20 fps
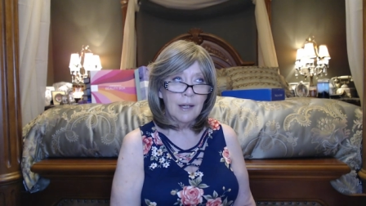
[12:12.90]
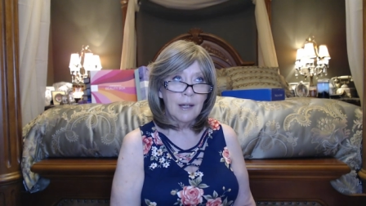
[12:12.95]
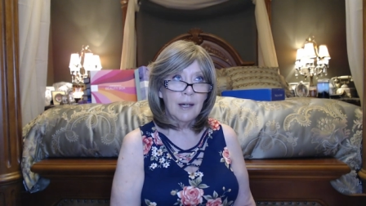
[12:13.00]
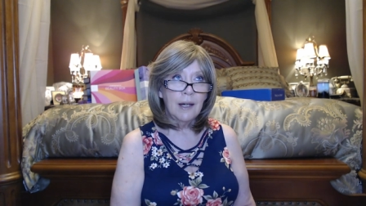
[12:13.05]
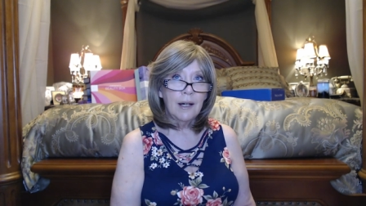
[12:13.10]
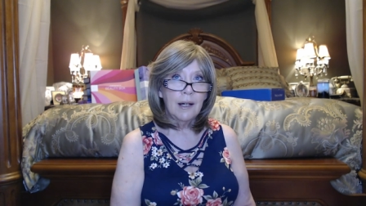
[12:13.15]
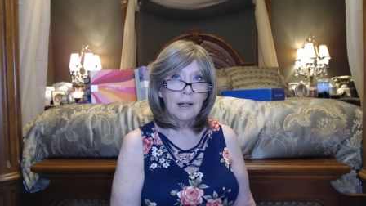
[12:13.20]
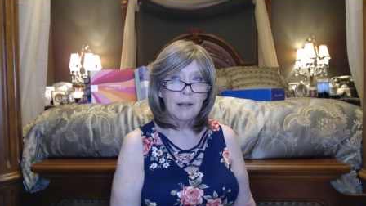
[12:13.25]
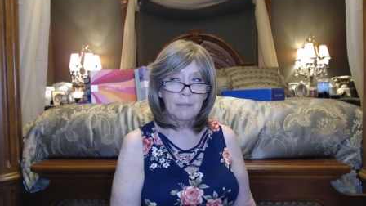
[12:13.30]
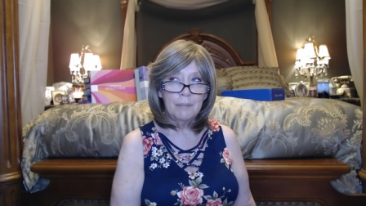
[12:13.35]

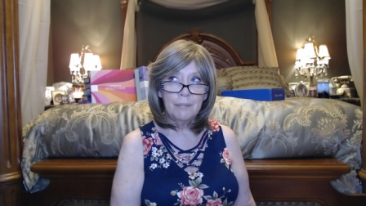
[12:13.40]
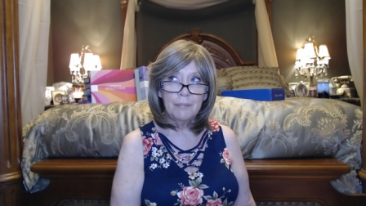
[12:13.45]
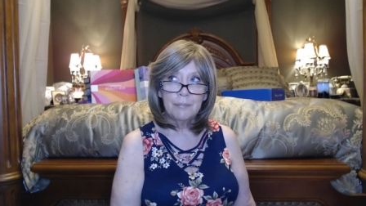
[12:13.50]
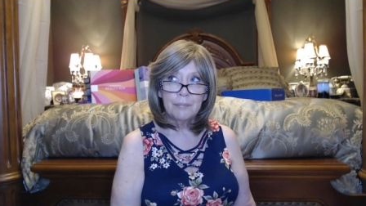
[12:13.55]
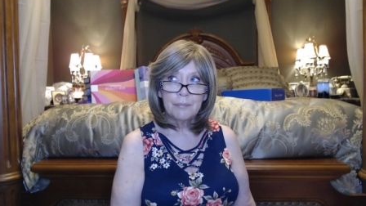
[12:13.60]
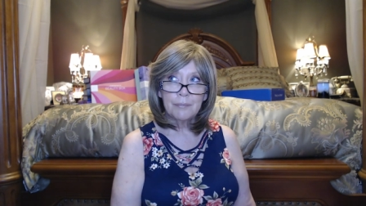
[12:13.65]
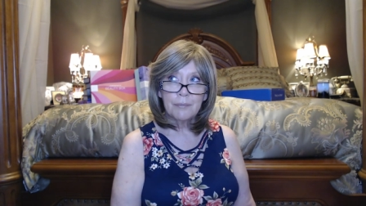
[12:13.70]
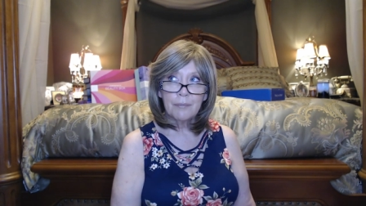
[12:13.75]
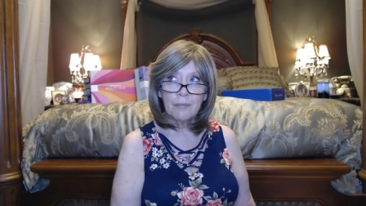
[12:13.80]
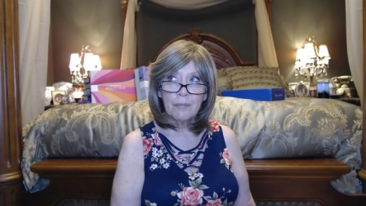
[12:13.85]
Um,
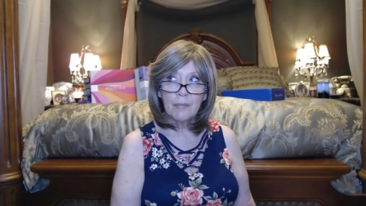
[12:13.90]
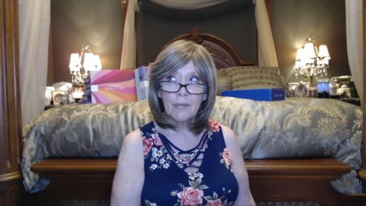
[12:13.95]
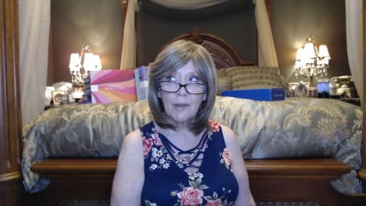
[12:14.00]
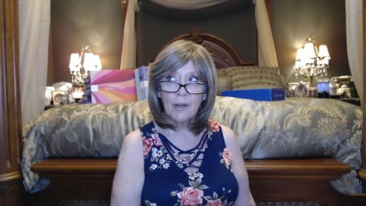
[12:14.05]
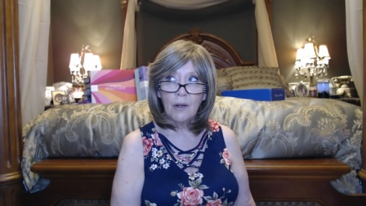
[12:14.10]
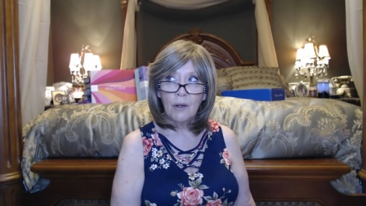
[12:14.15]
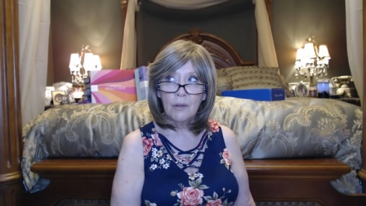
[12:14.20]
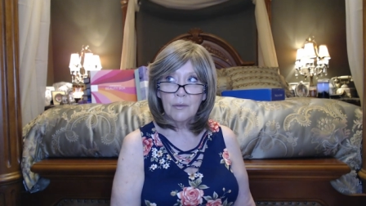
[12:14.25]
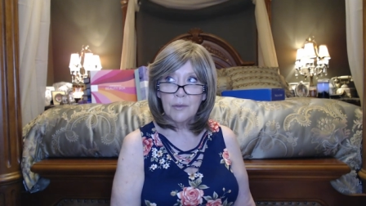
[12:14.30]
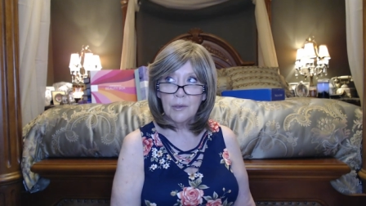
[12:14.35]

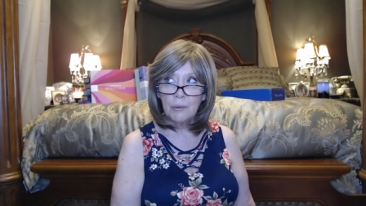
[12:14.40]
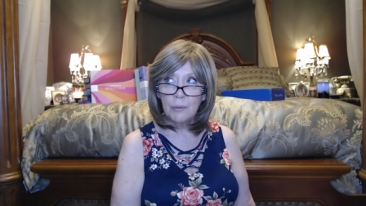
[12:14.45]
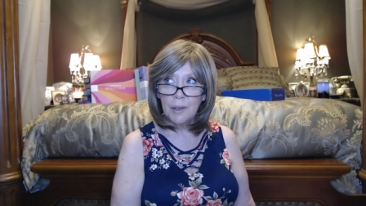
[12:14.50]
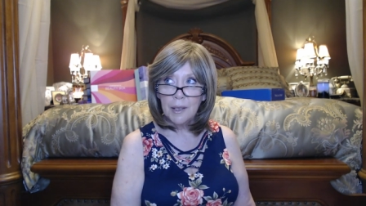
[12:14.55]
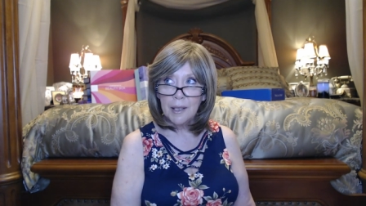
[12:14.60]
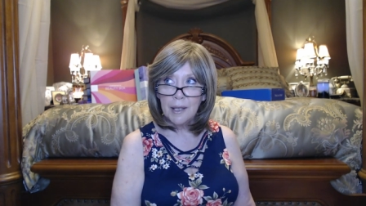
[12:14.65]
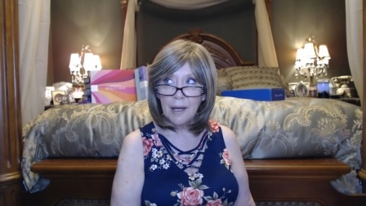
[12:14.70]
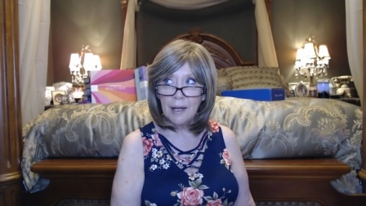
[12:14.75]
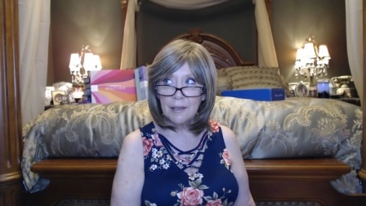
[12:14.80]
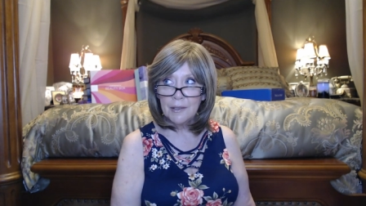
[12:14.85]
over the
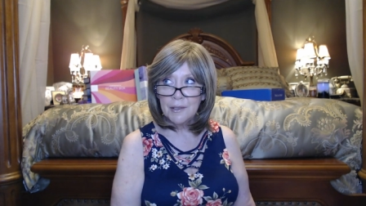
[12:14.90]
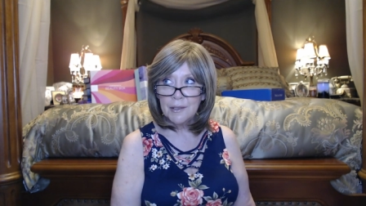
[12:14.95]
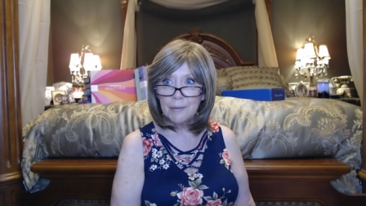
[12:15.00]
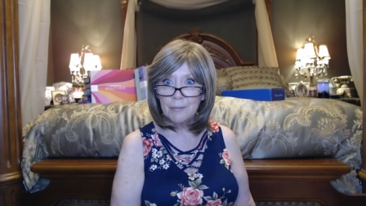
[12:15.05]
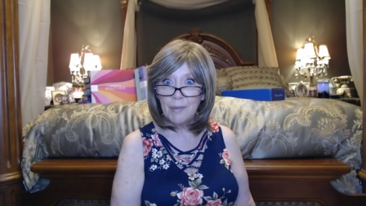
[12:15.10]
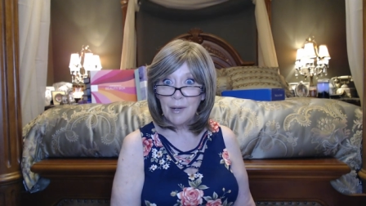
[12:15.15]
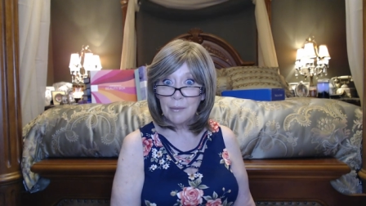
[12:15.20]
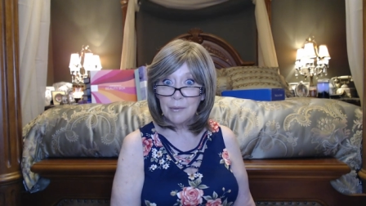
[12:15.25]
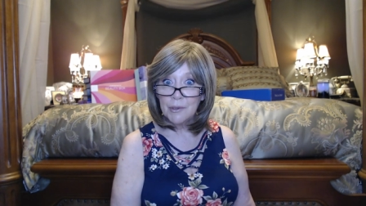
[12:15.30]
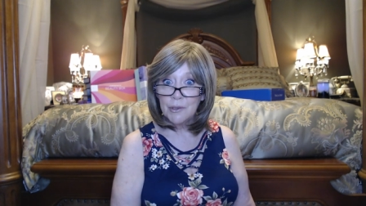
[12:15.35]
weekend
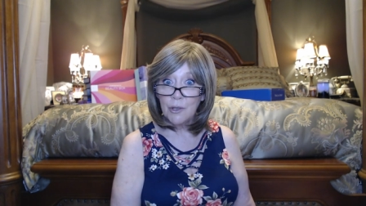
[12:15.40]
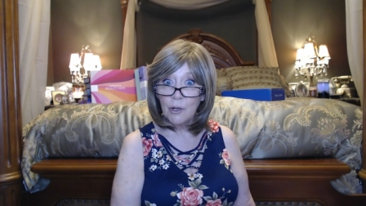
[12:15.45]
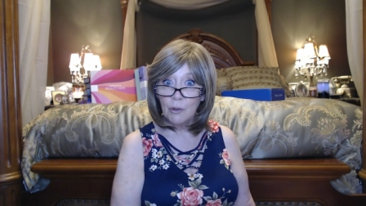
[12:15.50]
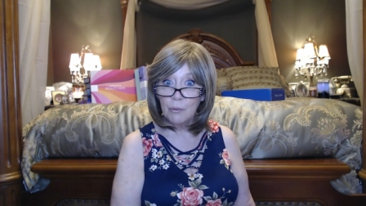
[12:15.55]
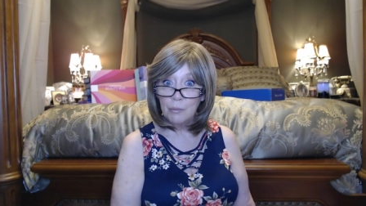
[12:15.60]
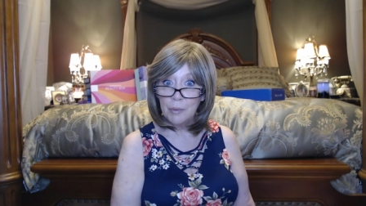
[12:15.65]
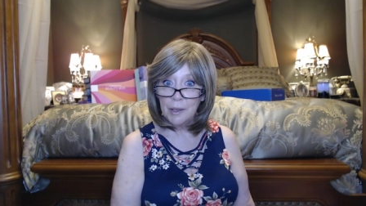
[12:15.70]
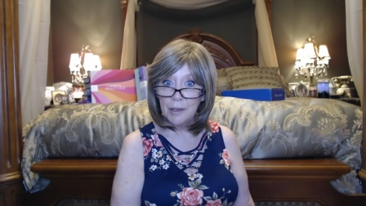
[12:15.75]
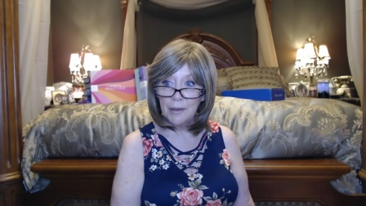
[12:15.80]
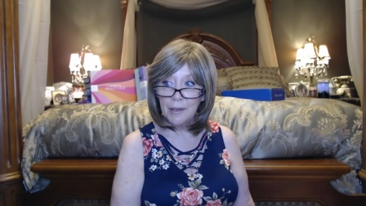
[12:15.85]
I was
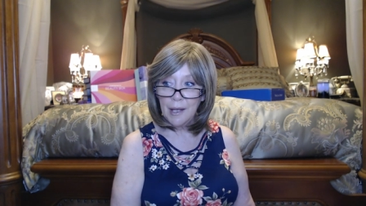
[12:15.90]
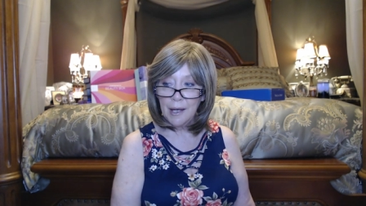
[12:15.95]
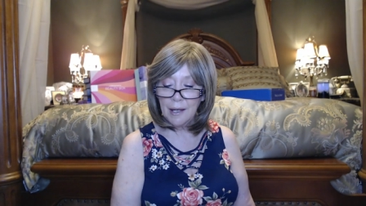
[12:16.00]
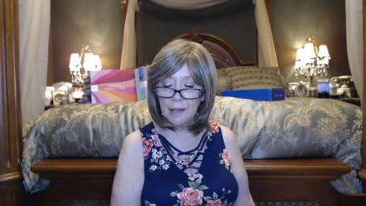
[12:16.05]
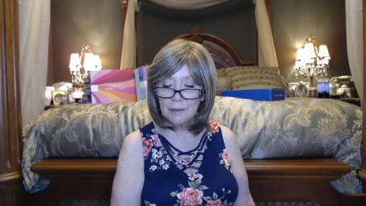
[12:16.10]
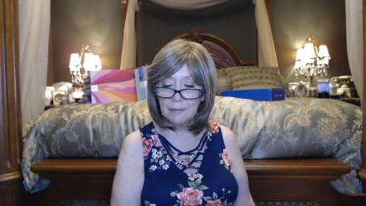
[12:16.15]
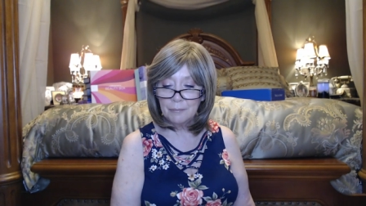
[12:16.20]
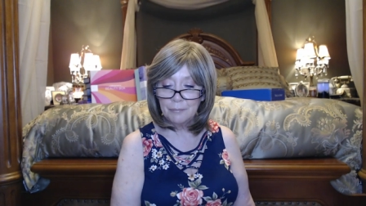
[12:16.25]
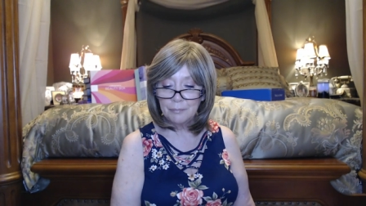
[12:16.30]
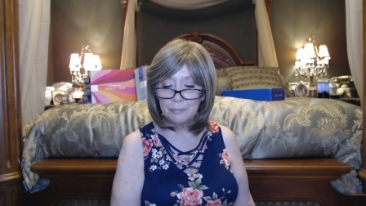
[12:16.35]
hoping
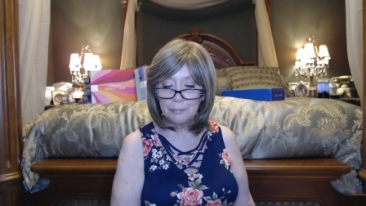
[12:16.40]
that